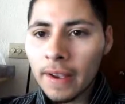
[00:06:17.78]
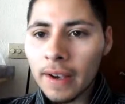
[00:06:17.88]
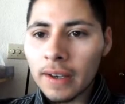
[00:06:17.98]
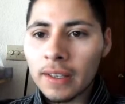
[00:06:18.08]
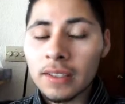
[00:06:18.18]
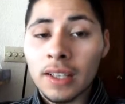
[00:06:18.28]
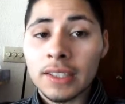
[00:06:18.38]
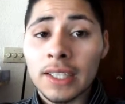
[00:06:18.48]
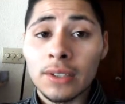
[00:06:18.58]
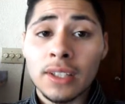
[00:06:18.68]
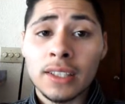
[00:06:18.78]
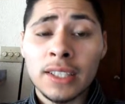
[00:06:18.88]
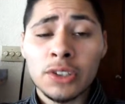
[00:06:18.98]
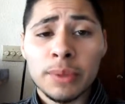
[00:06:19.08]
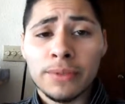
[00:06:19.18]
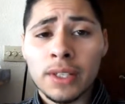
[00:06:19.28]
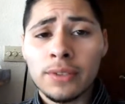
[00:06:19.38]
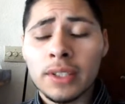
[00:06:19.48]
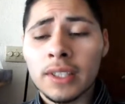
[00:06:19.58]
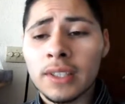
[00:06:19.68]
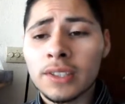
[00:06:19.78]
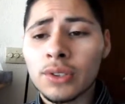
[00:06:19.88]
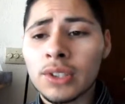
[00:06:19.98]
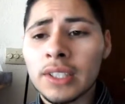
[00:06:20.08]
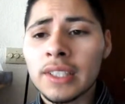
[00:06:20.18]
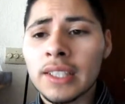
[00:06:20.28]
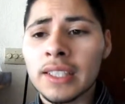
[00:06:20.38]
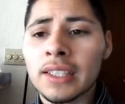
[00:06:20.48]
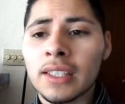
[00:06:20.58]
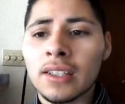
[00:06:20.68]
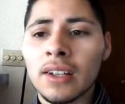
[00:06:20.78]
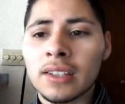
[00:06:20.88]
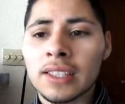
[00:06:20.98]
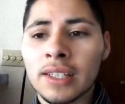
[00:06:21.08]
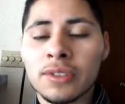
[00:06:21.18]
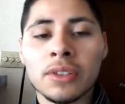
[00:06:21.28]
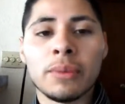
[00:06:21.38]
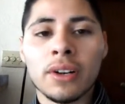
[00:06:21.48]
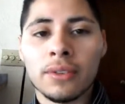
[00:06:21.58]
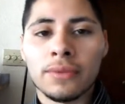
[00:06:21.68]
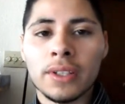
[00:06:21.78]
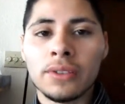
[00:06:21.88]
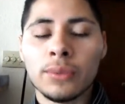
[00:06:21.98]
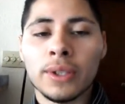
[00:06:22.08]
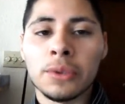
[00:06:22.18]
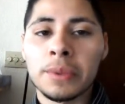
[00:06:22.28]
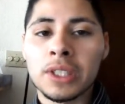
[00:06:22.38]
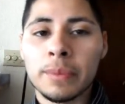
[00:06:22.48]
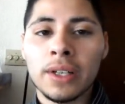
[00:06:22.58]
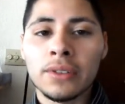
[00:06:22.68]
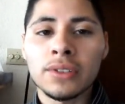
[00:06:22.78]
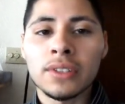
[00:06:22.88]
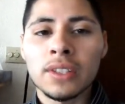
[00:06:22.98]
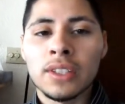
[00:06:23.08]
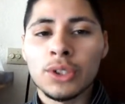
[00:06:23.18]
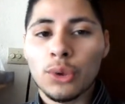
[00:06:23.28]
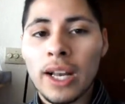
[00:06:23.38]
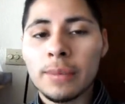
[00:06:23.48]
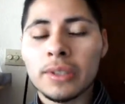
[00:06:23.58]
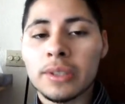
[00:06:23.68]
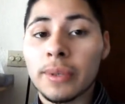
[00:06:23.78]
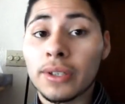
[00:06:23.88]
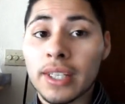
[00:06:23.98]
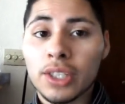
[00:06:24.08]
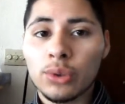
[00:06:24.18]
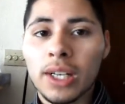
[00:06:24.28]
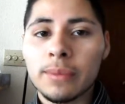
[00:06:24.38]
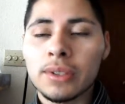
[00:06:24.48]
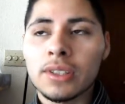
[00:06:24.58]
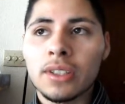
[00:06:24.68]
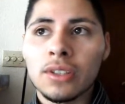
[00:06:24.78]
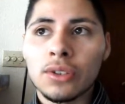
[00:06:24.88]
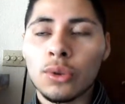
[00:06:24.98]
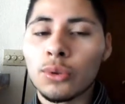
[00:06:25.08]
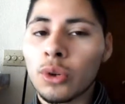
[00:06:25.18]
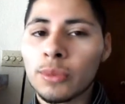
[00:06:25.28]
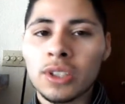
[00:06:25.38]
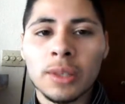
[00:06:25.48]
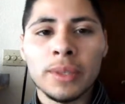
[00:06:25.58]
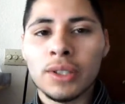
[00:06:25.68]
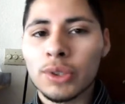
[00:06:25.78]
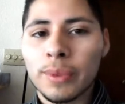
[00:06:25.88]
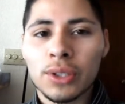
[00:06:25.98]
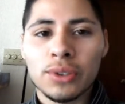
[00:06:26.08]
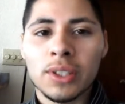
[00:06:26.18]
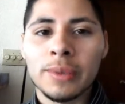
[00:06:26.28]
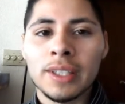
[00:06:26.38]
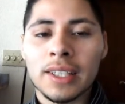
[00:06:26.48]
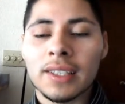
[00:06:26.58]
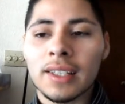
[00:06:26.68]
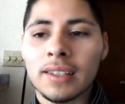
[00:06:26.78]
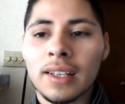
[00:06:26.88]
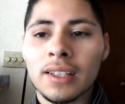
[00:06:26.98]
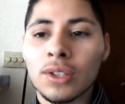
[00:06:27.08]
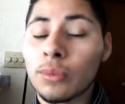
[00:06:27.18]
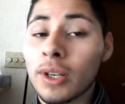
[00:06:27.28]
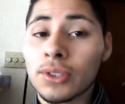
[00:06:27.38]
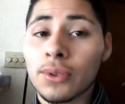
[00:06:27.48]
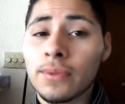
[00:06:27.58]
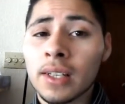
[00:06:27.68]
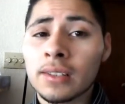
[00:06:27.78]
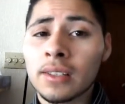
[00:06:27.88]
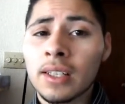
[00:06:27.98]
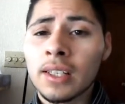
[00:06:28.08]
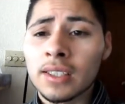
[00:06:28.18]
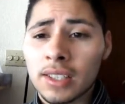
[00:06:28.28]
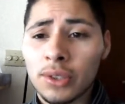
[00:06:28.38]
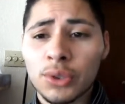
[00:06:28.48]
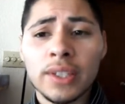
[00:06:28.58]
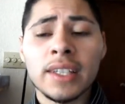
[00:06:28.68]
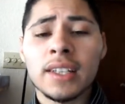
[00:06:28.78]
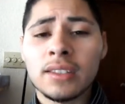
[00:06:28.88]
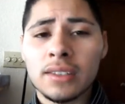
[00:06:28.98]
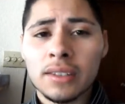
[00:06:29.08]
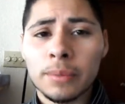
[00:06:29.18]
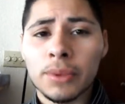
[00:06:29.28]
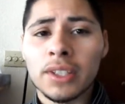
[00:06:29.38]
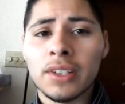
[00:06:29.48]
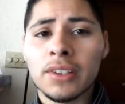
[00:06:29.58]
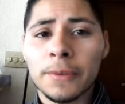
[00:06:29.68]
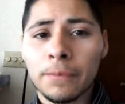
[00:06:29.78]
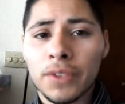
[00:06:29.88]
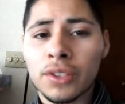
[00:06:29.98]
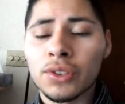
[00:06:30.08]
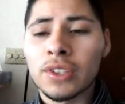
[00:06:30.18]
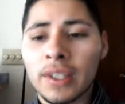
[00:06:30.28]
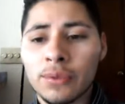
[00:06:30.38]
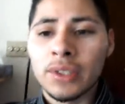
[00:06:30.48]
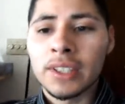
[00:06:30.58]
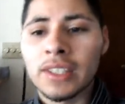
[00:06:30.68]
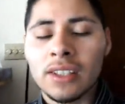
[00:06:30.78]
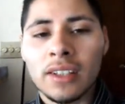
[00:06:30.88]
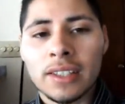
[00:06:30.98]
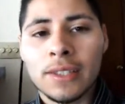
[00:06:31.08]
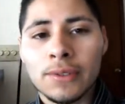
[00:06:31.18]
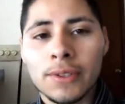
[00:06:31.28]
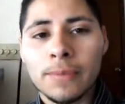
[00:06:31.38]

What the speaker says: Lockdown. Lockdowns are my favorite. Usually it locks down some part of the field, whether it be spells, traps, spells and traps. No normal summoning, no special summoning, things like that. No monster effects. Skill drain decks in particular, they usually have really decent lockdowns.